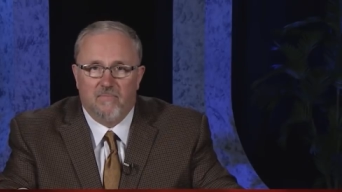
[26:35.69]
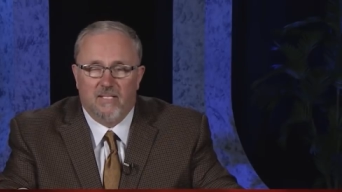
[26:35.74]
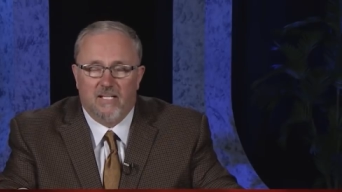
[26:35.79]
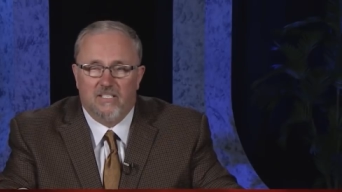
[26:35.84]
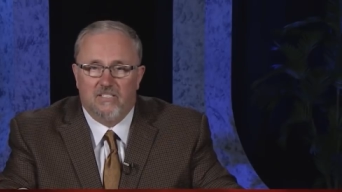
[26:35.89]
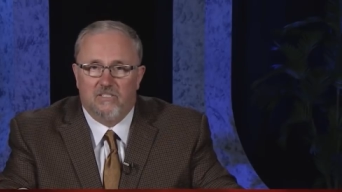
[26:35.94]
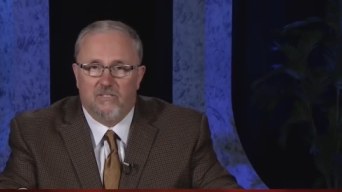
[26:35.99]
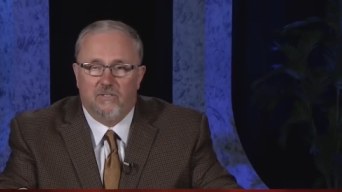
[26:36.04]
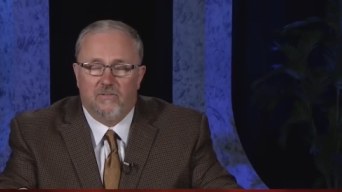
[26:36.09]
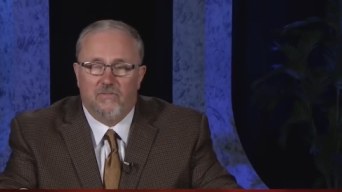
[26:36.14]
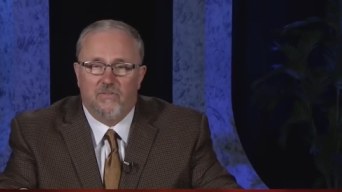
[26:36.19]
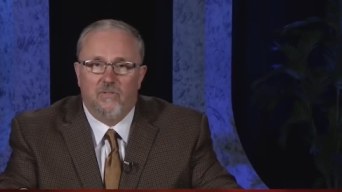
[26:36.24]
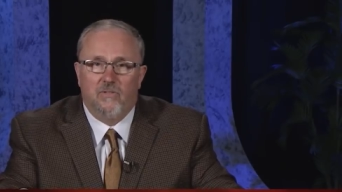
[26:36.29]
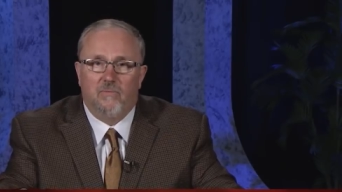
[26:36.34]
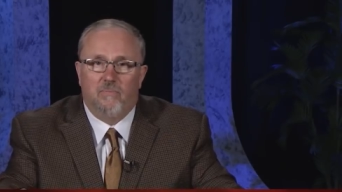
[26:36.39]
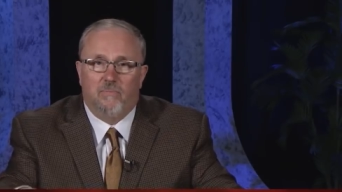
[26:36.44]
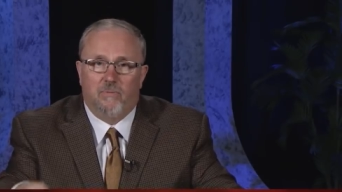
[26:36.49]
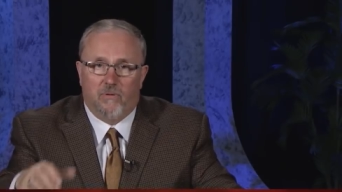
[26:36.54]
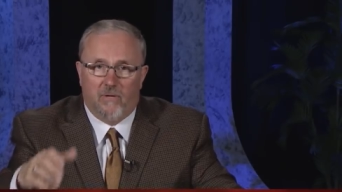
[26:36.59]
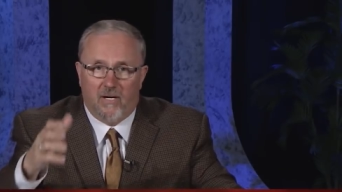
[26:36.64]
And so if you'll
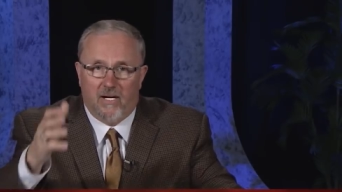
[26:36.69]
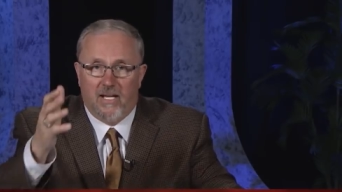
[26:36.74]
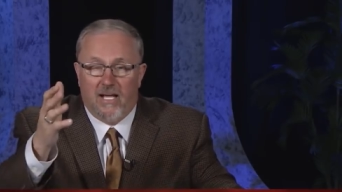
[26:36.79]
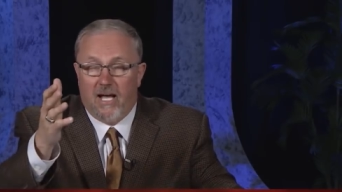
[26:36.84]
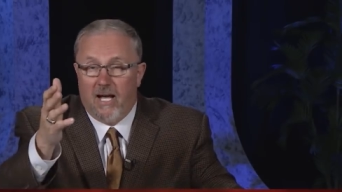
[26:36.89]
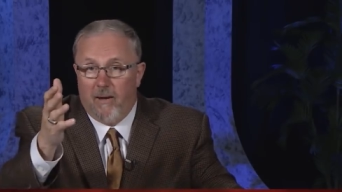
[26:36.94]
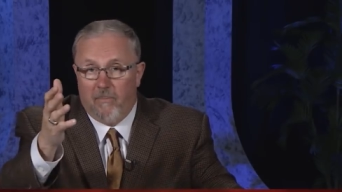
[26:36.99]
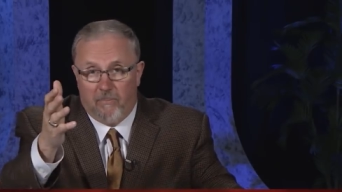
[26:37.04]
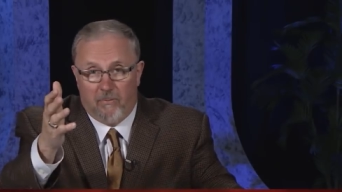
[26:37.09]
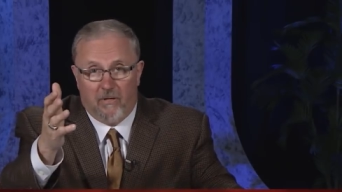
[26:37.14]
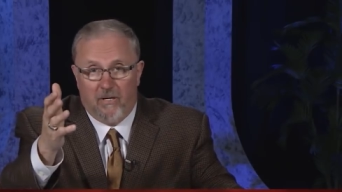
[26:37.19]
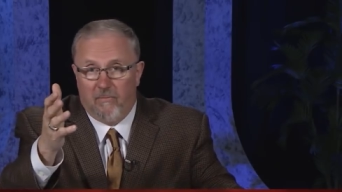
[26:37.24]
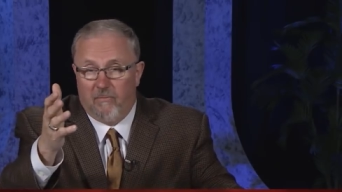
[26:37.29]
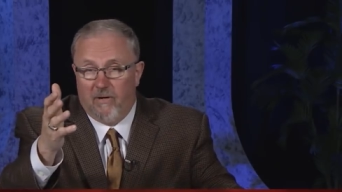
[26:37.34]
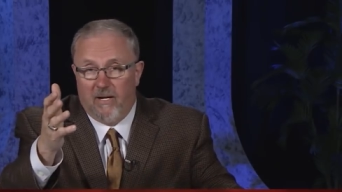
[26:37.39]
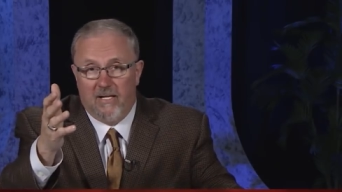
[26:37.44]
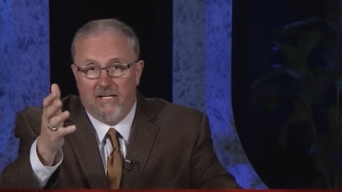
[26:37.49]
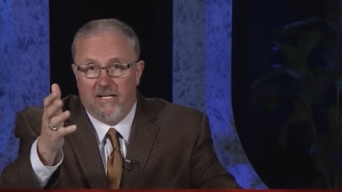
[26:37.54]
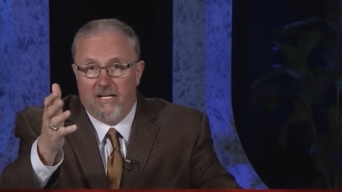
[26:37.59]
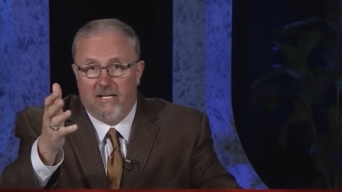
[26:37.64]
pray, I'll pray
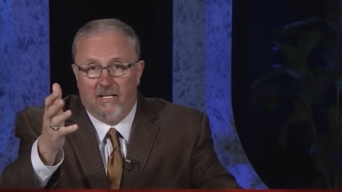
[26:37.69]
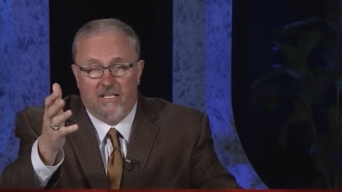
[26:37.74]
right now.